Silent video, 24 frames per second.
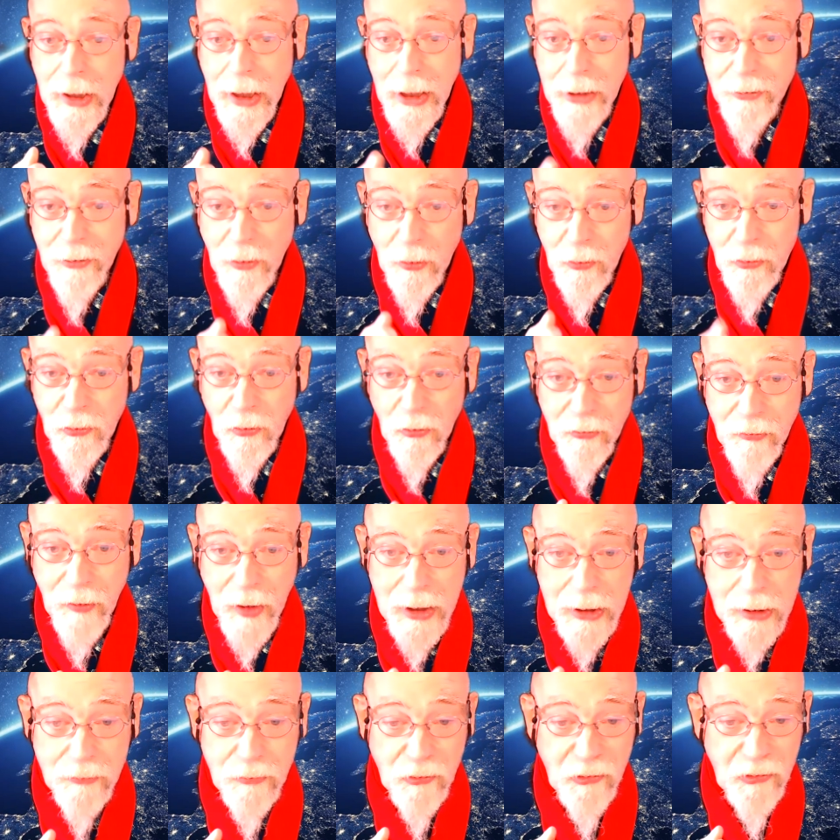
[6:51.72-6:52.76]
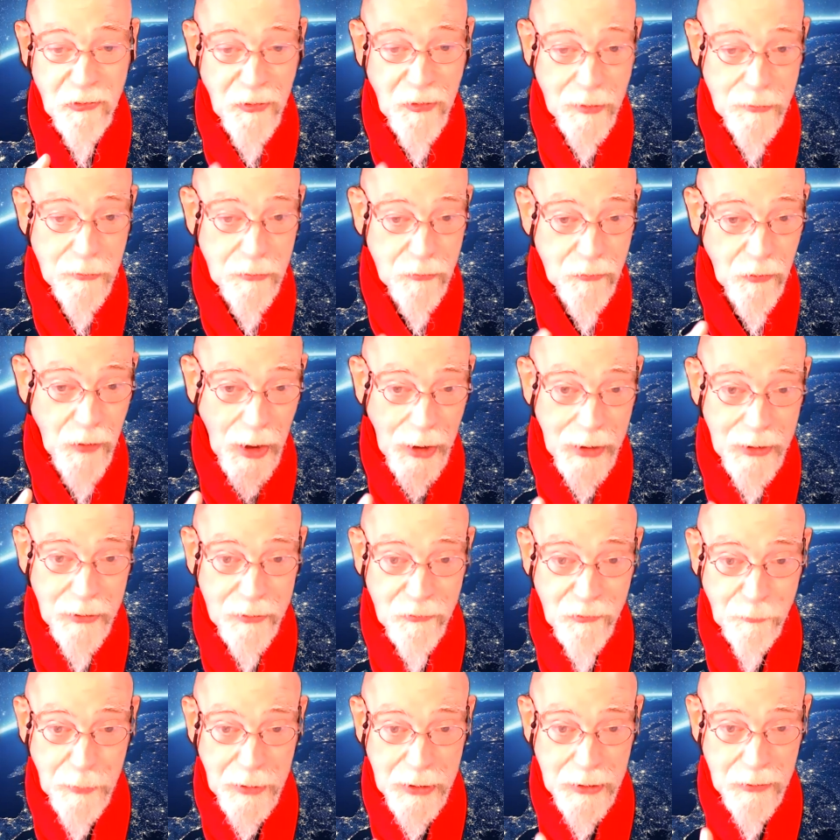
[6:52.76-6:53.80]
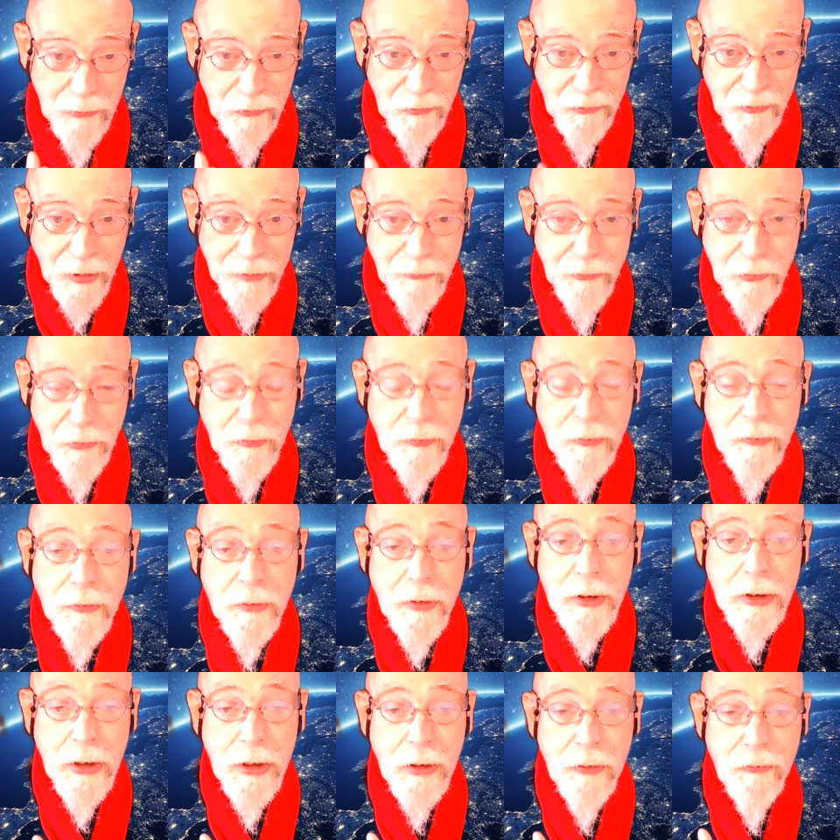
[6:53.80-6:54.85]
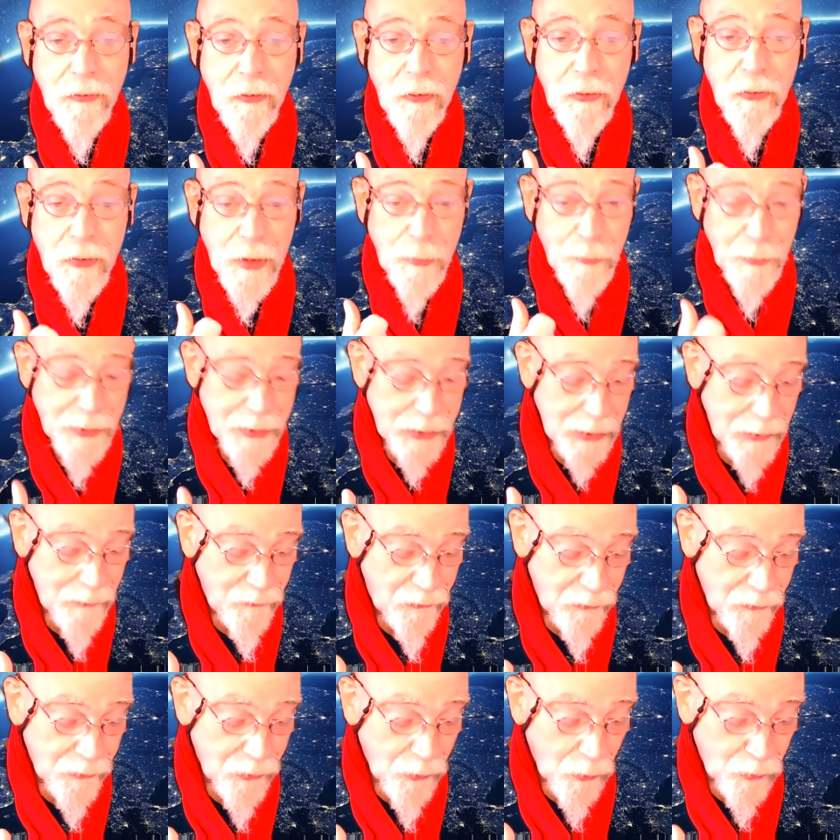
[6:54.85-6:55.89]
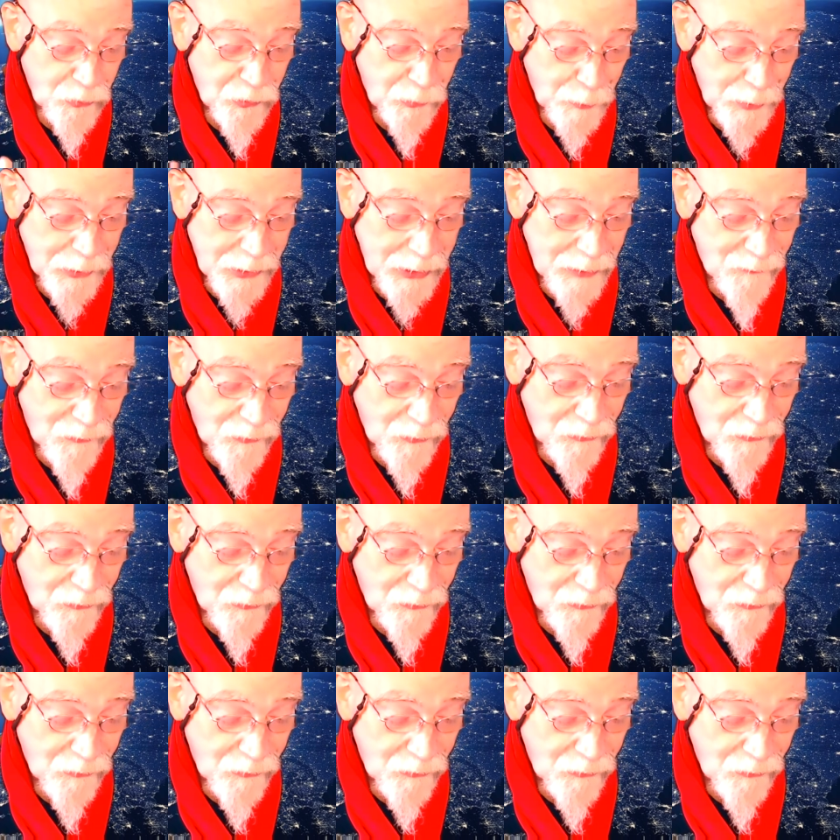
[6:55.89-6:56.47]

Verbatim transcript: and those are taken as being central to the beliefs, those belief